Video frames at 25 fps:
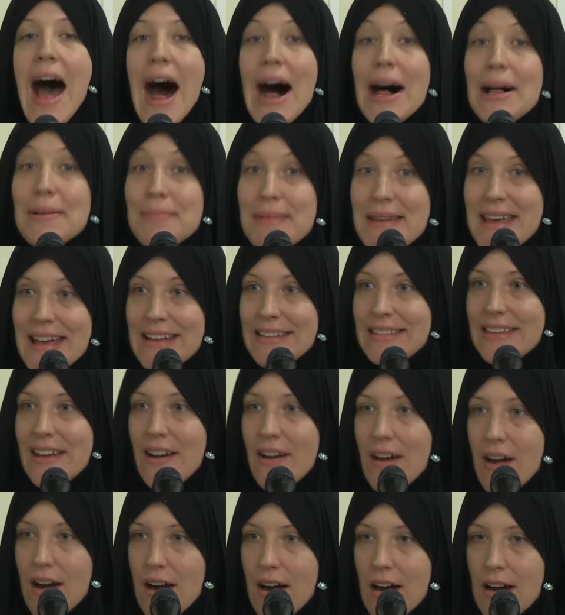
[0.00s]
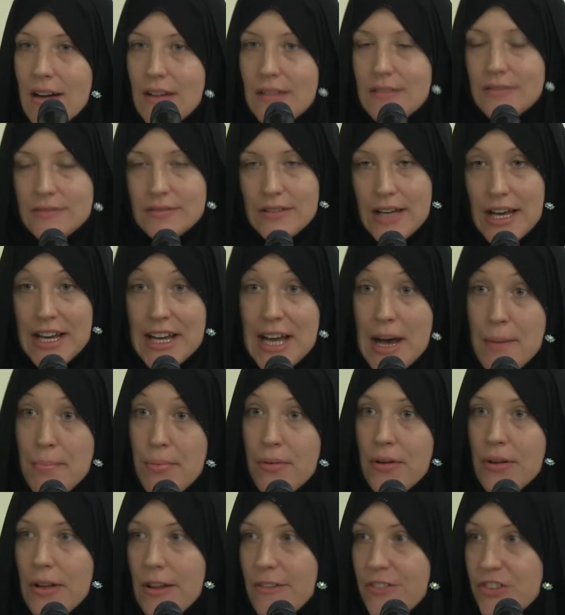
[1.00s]
Albeit there are a
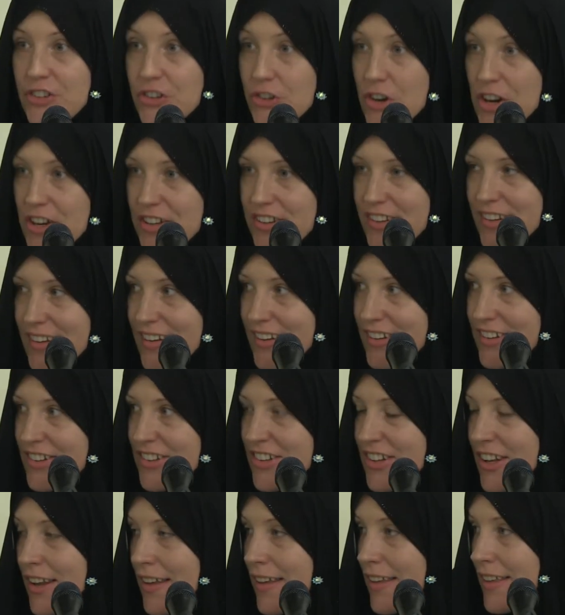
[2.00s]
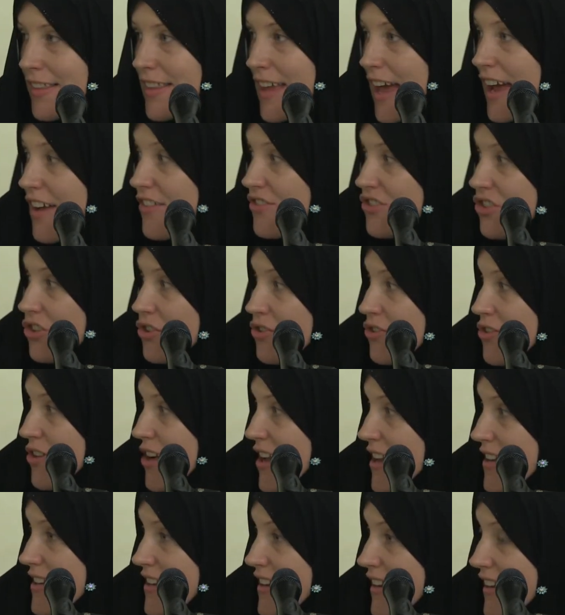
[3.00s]
couple of sources that do
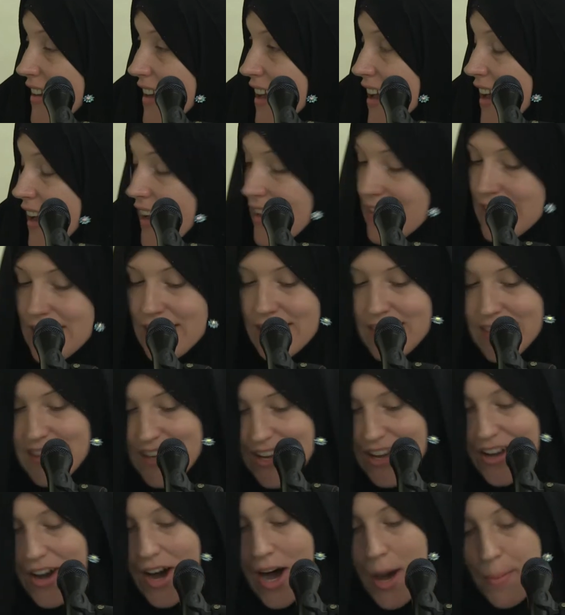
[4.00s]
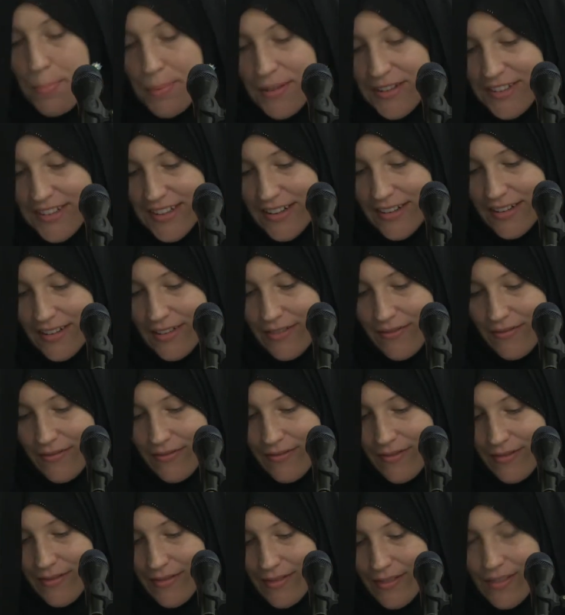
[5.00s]
indicate the opposite.
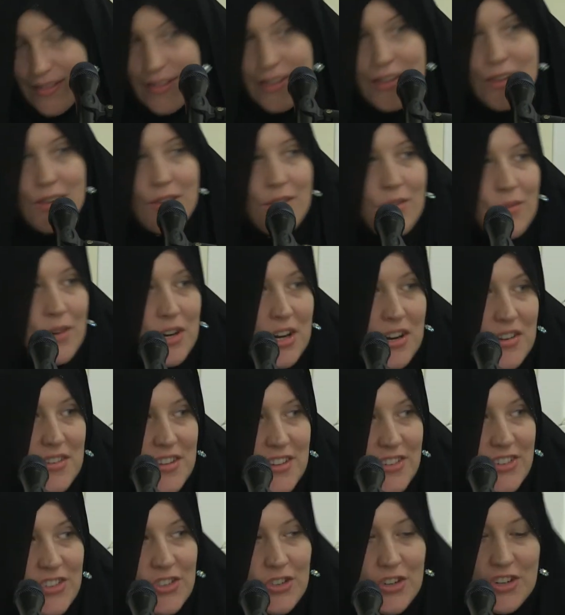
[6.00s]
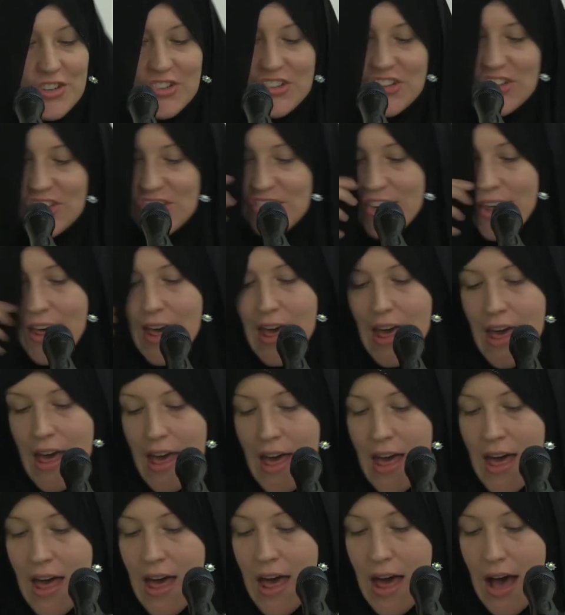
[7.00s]
What are these sources?
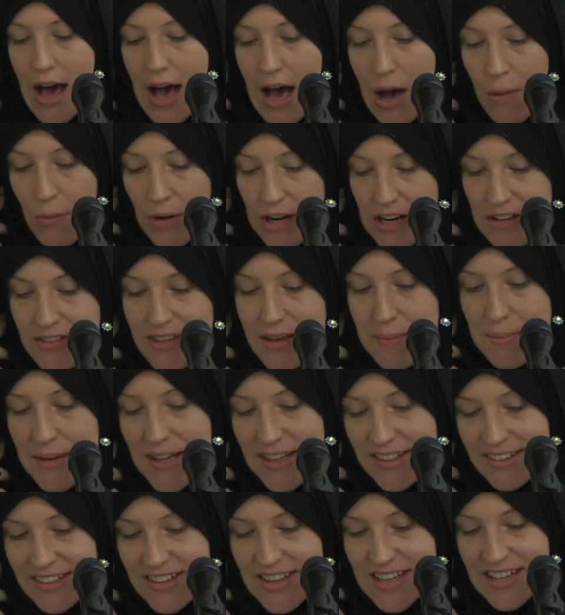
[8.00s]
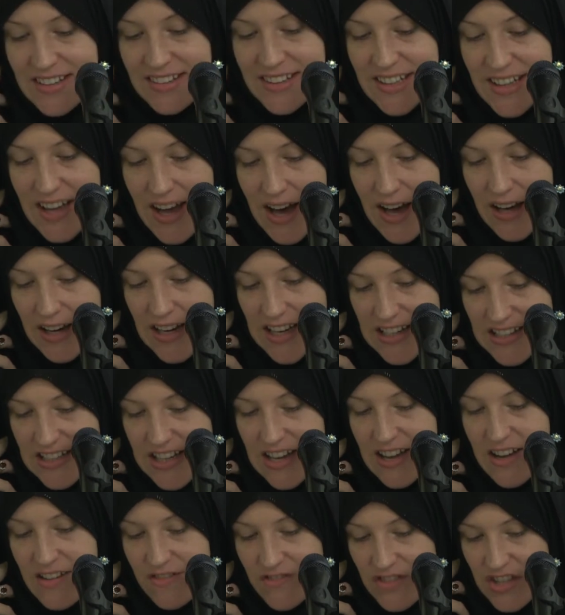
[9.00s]
One of them is the ziyarat
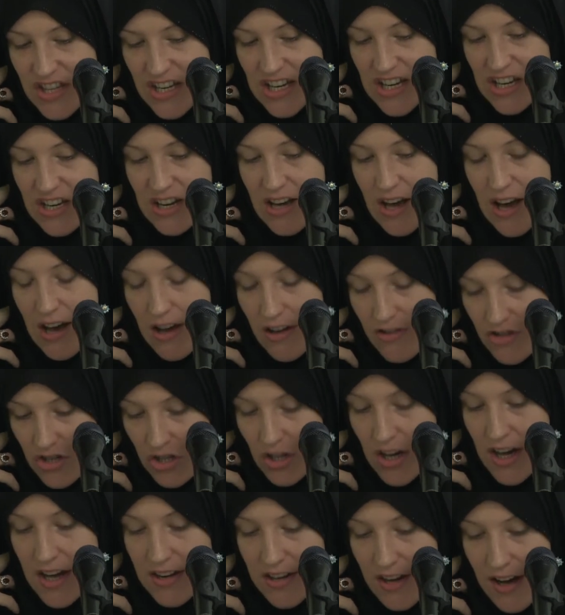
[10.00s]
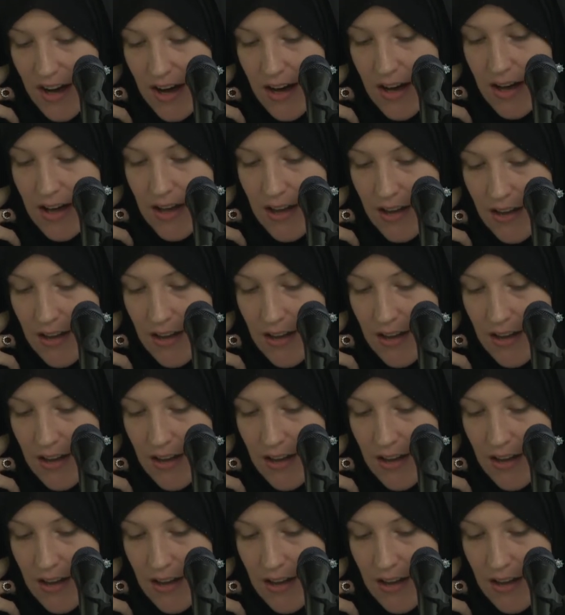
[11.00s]
of the shuhada